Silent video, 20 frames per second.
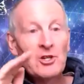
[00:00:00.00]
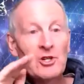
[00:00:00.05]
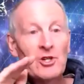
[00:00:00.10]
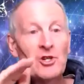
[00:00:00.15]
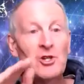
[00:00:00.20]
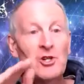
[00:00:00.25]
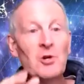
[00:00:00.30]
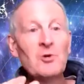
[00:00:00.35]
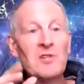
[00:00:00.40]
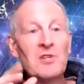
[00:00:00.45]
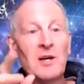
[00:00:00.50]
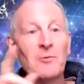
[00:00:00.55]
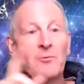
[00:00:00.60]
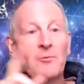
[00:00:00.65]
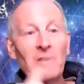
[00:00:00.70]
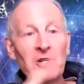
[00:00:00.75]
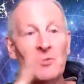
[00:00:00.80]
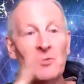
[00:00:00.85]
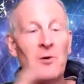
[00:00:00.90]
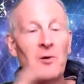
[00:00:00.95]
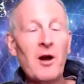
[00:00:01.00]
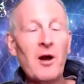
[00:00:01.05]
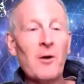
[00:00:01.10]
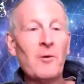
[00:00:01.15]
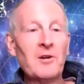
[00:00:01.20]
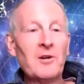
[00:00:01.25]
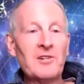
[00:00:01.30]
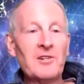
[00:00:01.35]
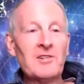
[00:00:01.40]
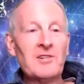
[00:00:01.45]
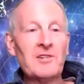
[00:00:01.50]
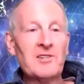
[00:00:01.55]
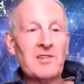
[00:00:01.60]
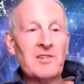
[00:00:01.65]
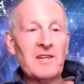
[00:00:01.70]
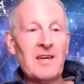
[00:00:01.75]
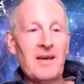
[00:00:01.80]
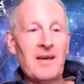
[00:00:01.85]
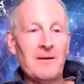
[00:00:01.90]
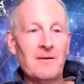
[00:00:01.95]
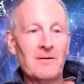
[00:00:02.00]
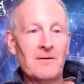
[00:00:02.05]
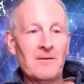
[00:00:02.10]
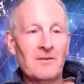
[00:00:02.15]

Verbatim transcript: choosing which way I wanted to see it.